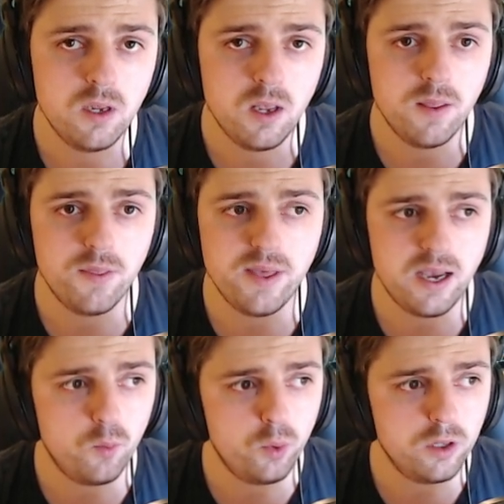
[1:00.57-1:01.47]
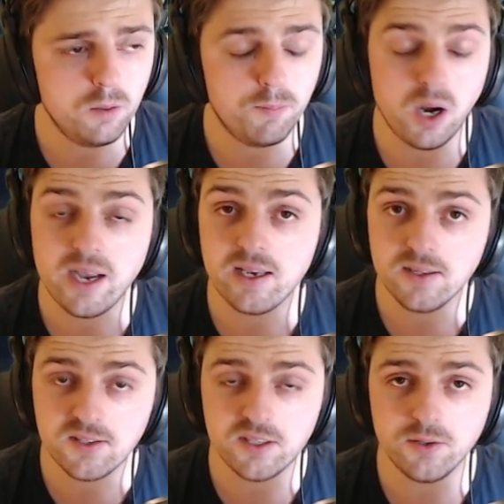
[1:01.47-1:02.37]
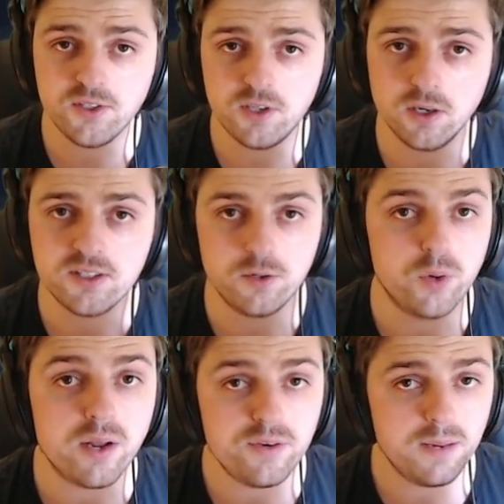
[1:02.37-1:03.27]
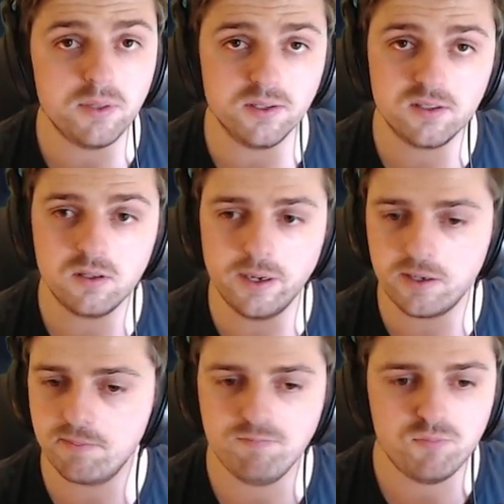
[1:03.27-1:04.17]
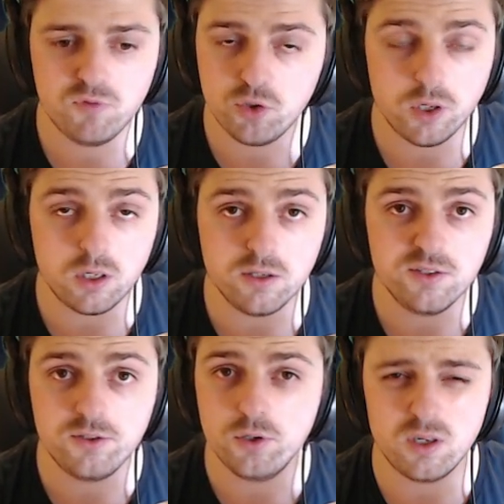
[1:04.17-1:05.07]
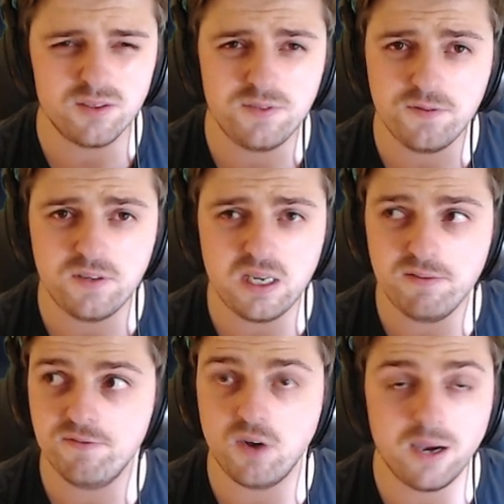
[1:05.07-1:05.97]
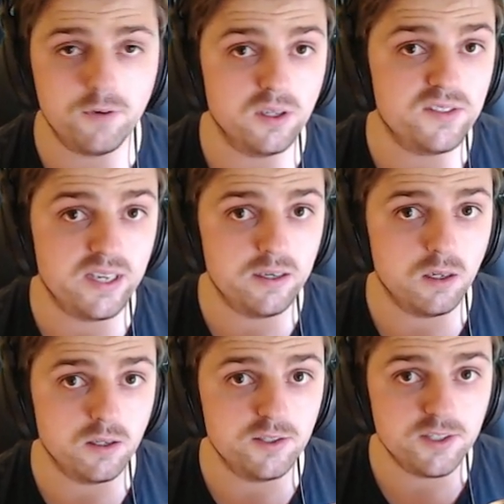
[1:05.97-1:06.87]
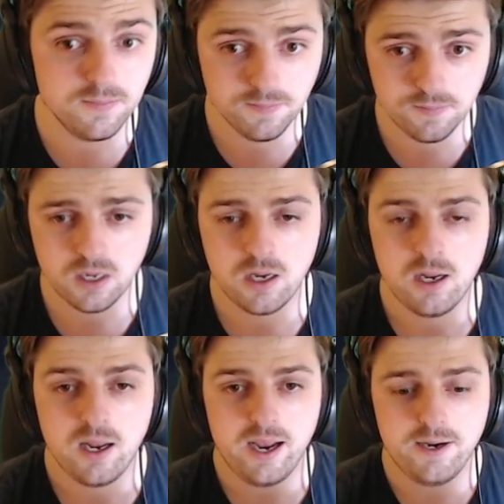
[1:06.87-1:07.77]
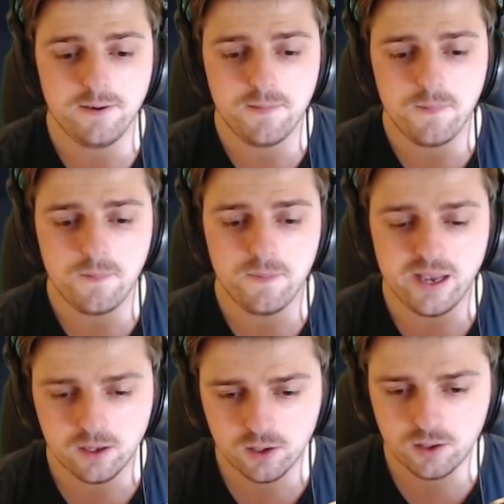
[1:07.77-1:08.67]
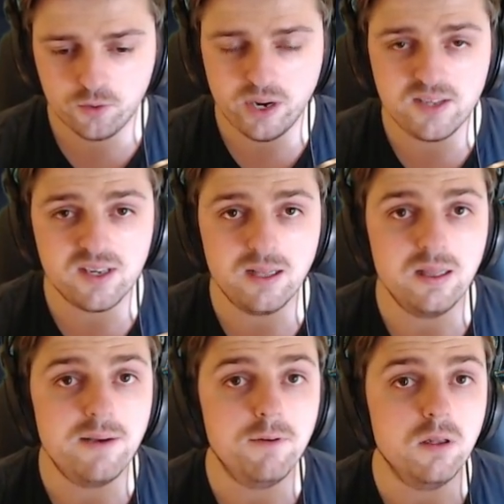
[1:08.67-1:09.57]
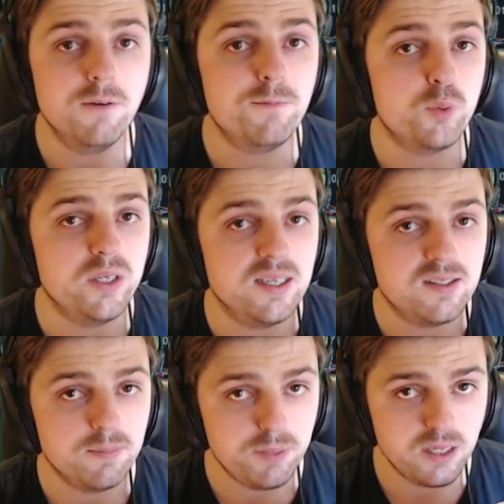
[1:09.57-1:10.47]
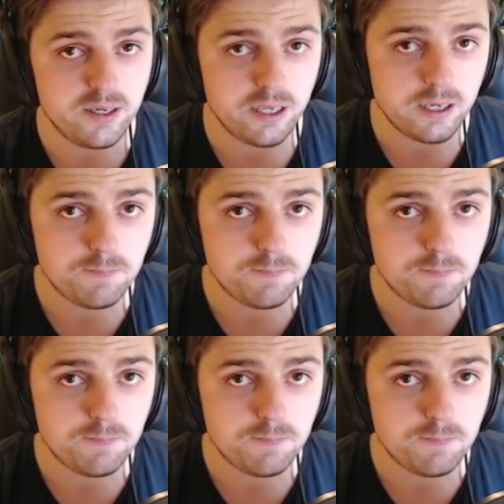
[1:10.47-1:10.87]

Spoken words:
that will buy and sell stocks at round numbers, like $2, $2.50, $5, $10, and that creates a level of predictability.